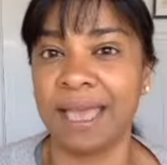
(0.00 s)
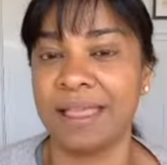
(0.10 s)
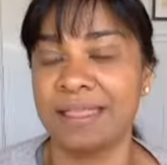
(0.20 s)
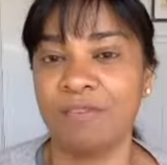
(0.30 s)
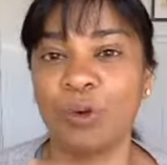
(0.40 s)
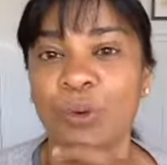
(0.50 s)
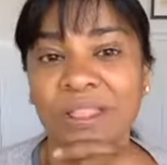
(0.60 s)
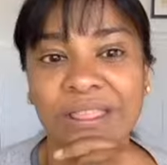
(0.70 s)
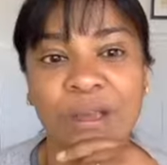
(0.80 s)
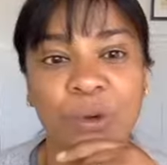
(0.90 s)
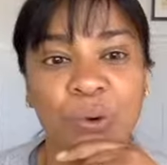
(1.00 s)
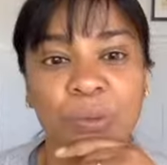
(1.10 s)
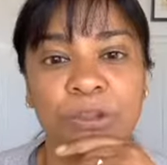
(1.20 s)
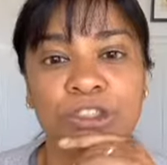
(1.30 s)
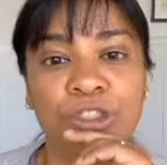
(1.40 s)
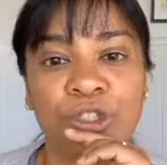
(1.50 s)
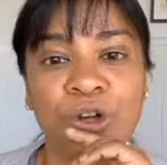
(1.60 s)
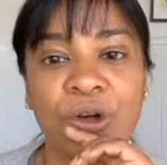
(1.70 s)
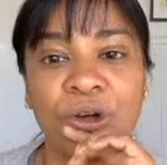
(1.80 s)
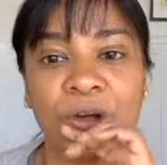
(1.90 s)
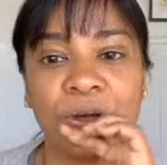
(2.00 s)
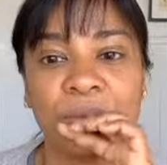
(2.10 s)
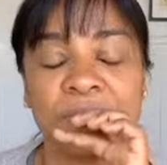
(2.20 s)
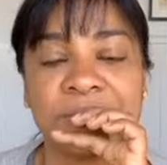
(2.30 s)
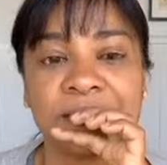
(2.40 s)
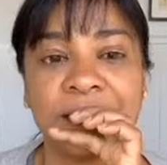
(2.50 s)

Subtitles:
and they've quit their corporate jobs.